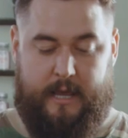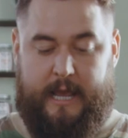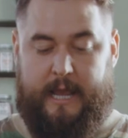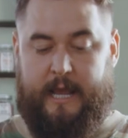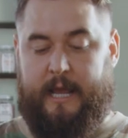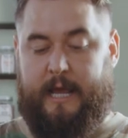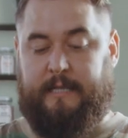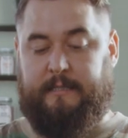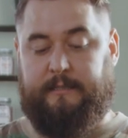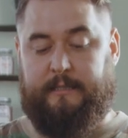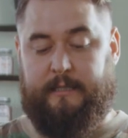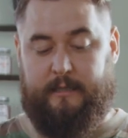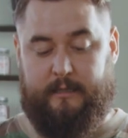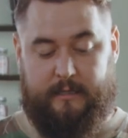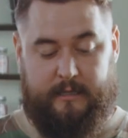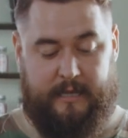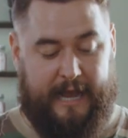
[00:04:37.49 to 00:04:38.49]
and
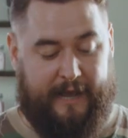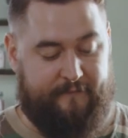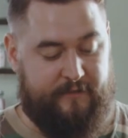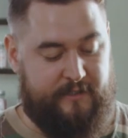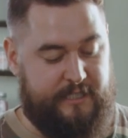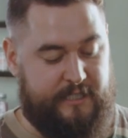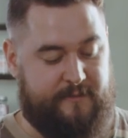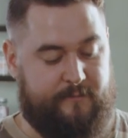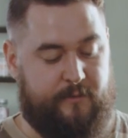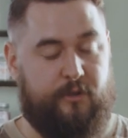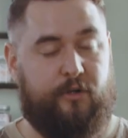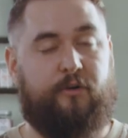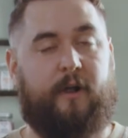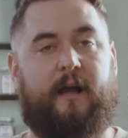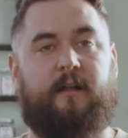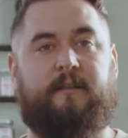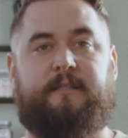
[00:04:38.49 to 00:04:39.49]
1/2 teaspoon of
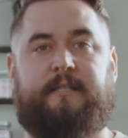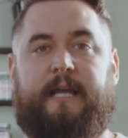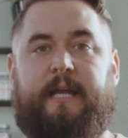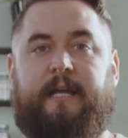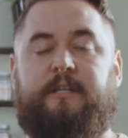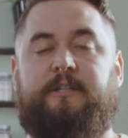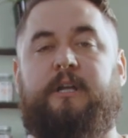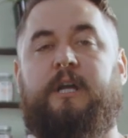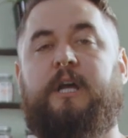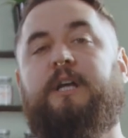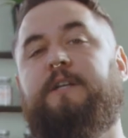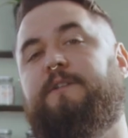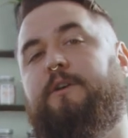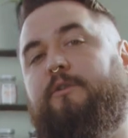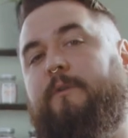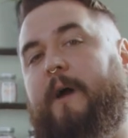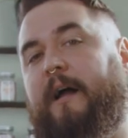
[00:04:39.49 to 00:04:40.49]
ground sage.
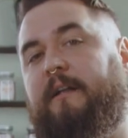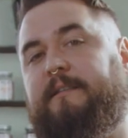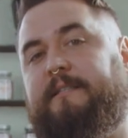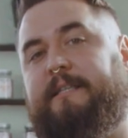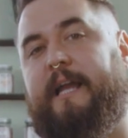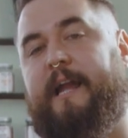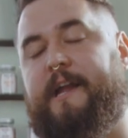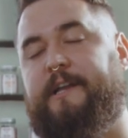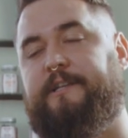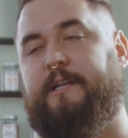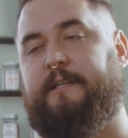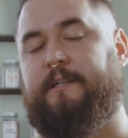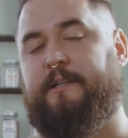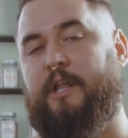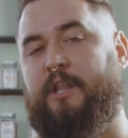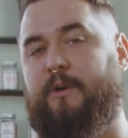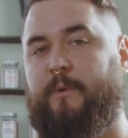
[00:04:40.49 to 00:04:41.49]
So ground sage is
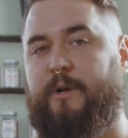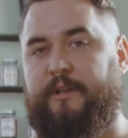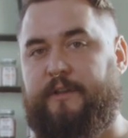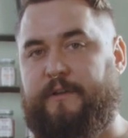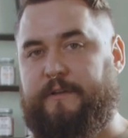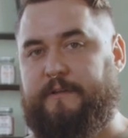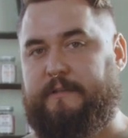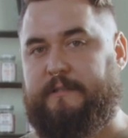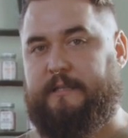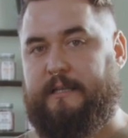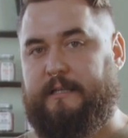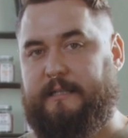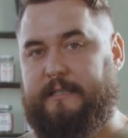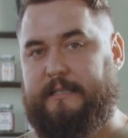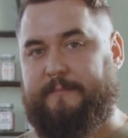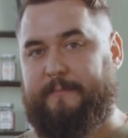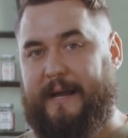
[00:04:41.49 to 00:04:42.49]
another one of those
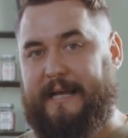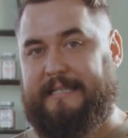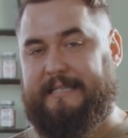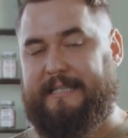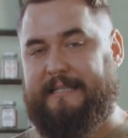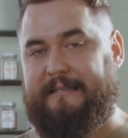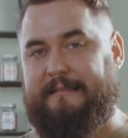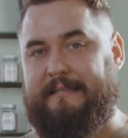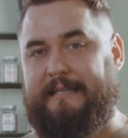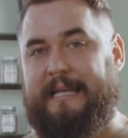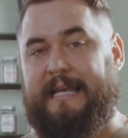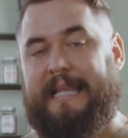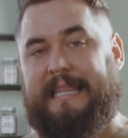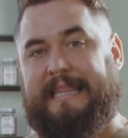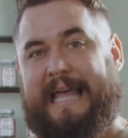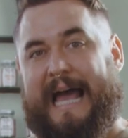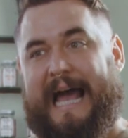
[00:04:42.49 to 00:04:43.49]
spices
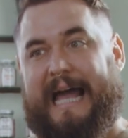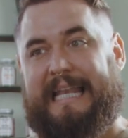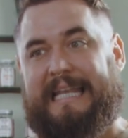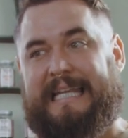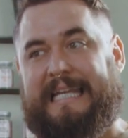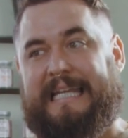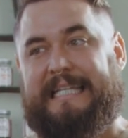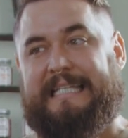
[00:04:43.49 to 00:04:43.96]
that